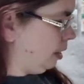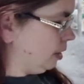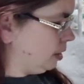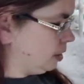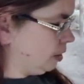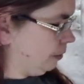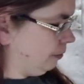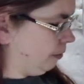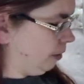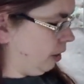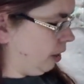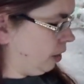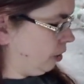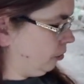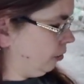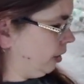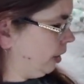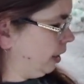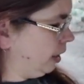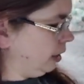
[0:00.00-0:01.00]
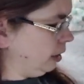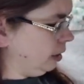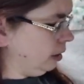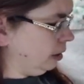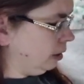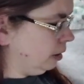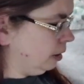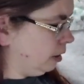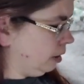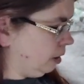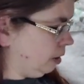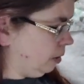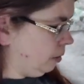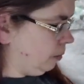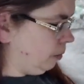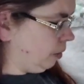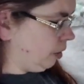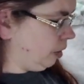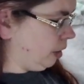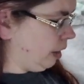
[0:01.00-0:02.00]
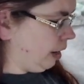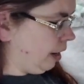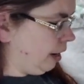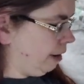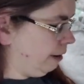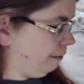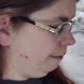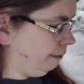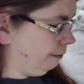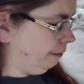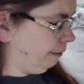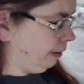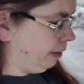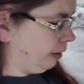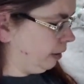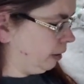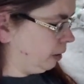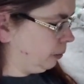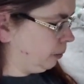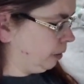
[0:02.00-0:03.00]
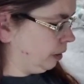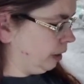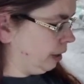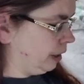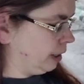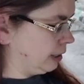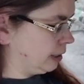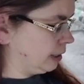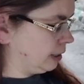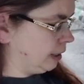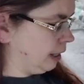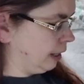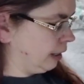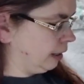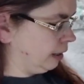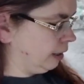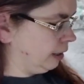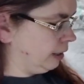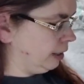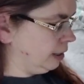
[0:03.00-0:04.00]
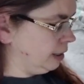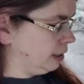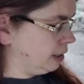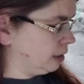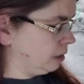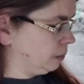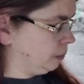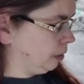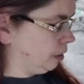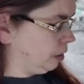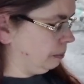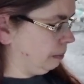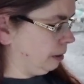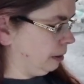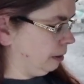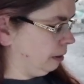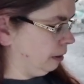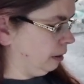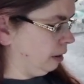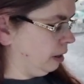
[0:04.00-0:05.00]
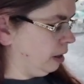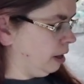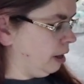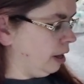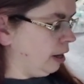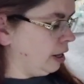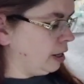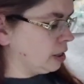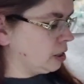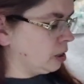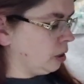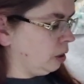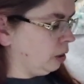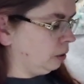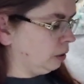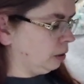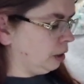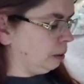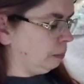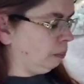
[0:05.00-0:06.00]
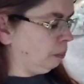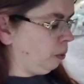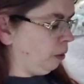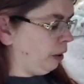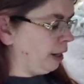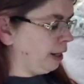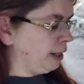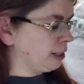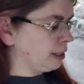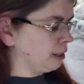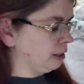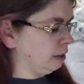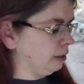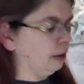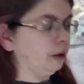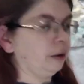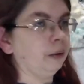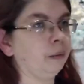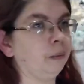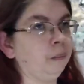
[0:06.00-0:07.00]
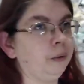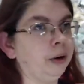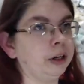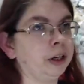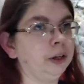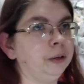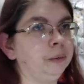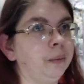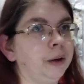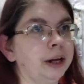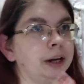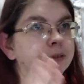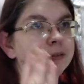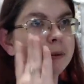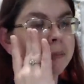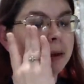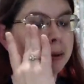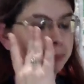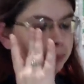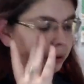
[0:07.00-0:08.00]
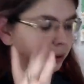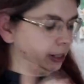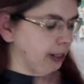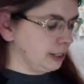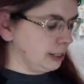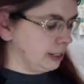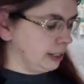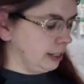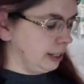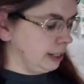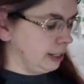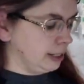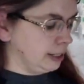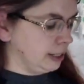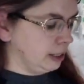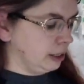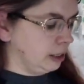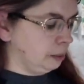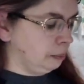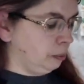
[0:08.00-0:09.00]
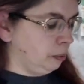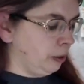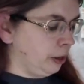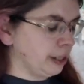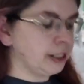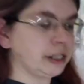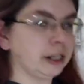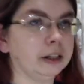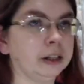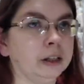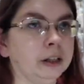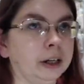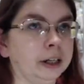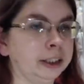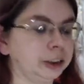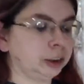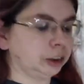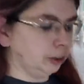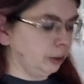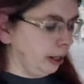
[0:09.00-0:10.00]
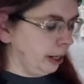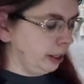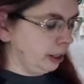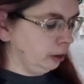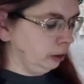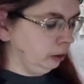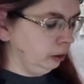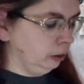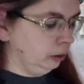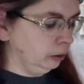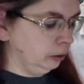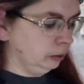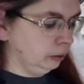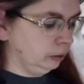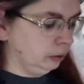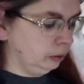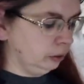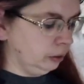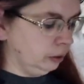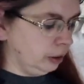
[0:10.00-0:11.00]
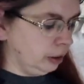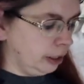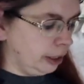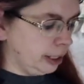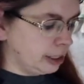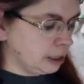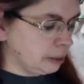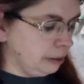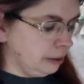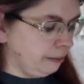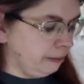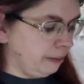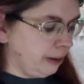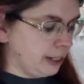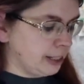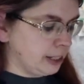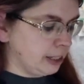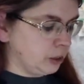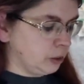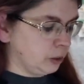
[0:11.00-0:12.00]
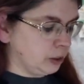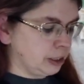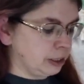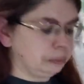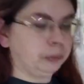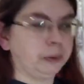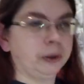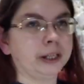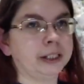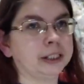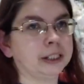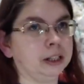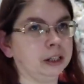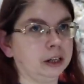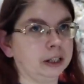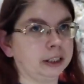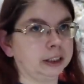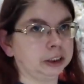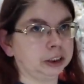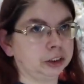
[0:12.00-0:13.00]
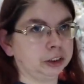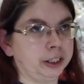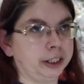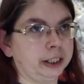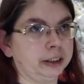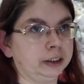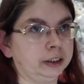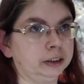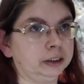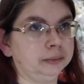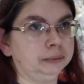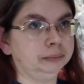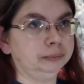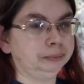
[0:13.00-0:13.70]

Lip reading: So for our green, we're going to have it where it's like this. We're going to be, so the point, one good way to remember this is the point of the large triangle is going to be facing towards the point of the large triangle.